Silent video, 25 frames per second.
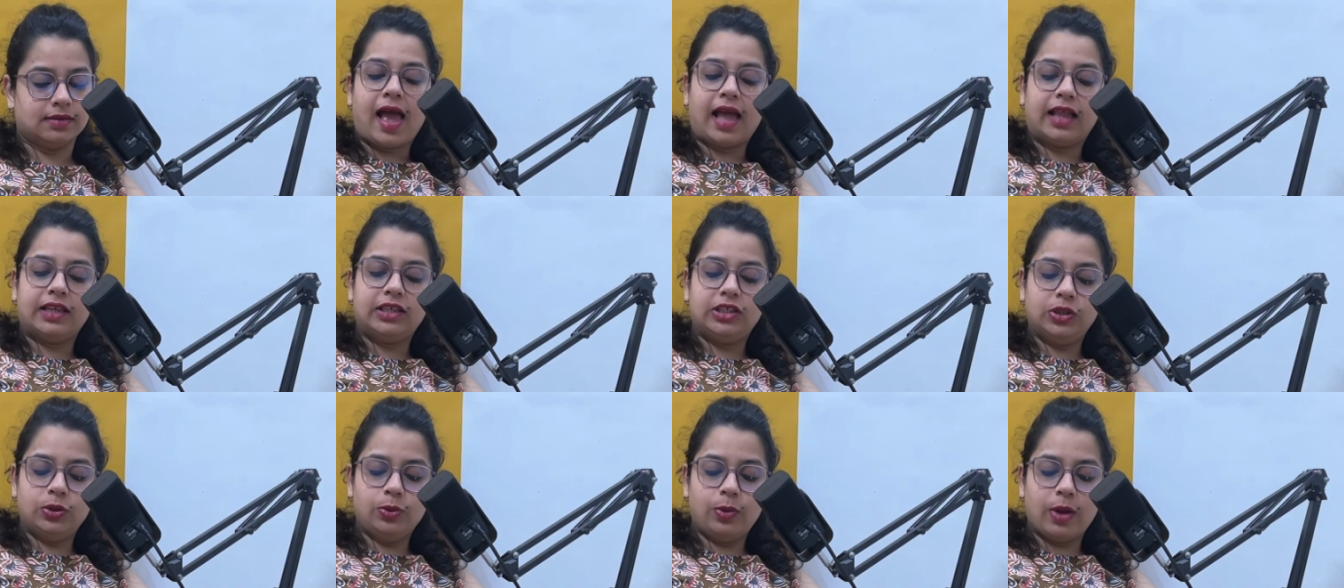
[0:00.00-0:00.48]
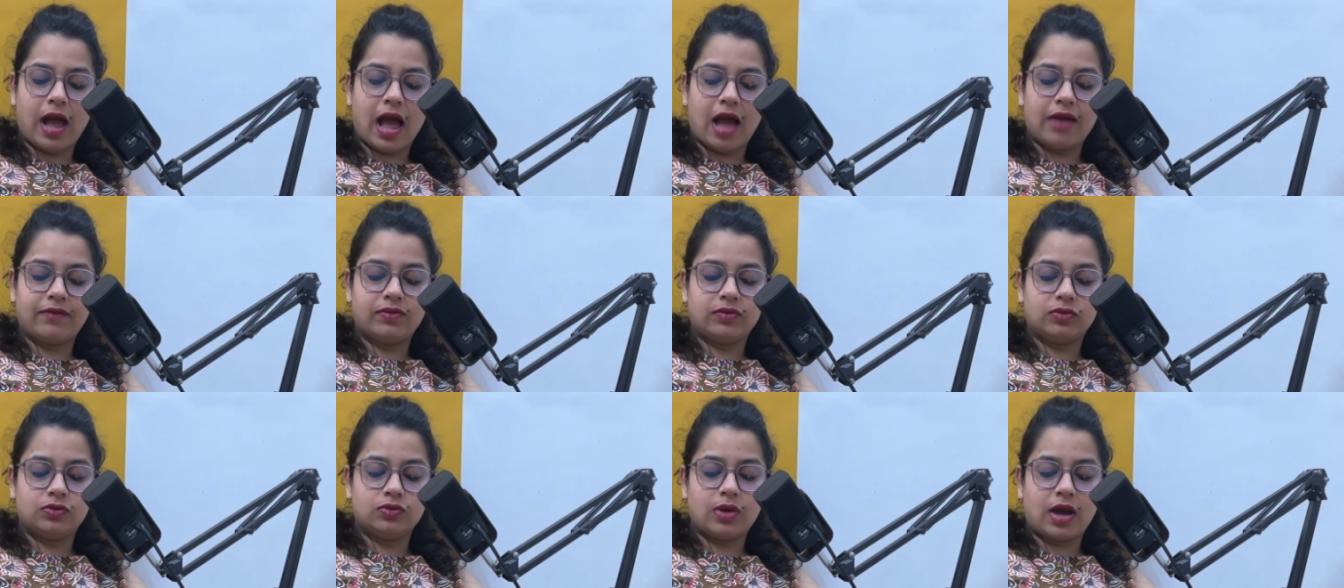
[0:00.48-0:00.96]
And you
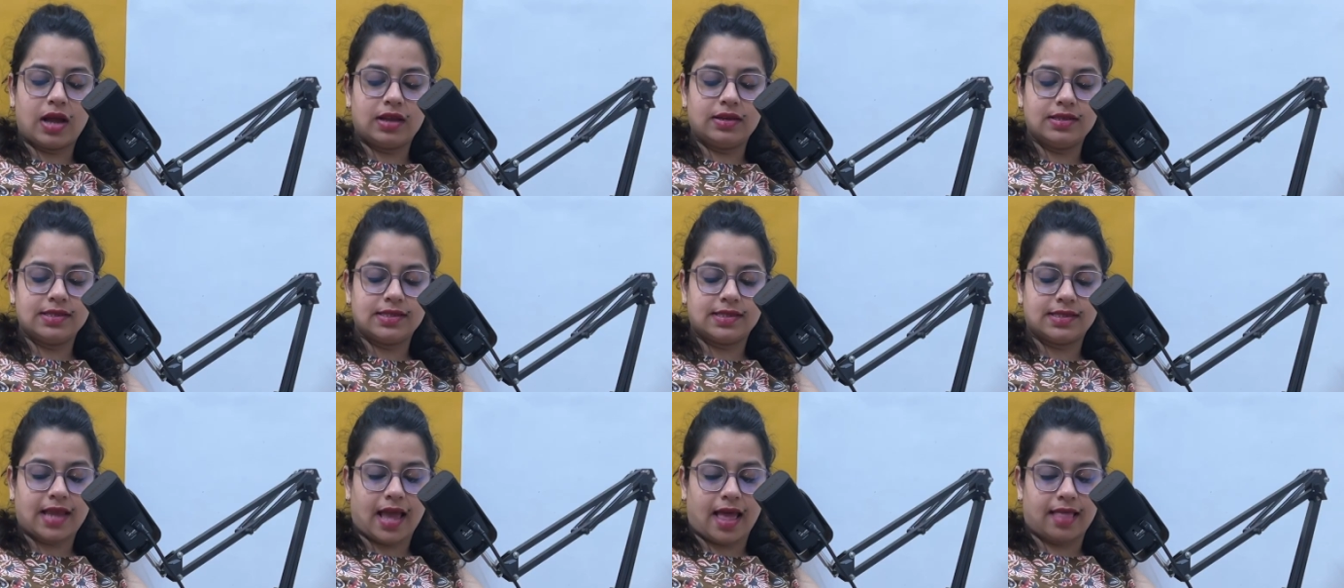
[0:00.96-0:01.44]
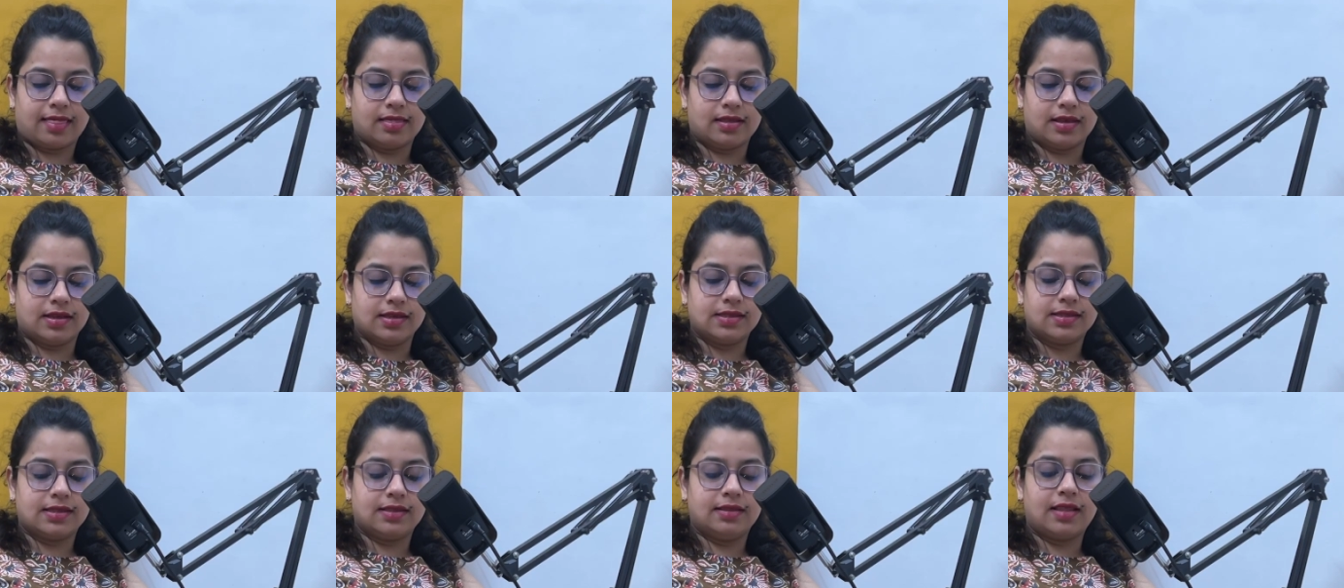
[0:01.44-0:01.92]
have to understand
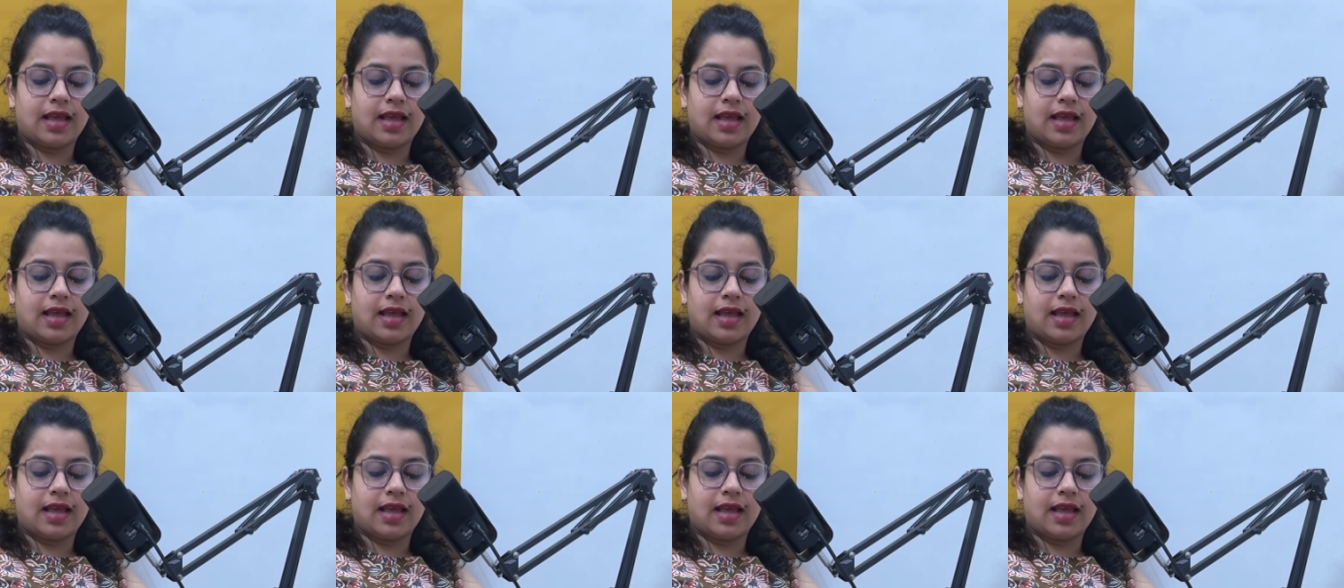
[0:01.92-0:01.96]
this,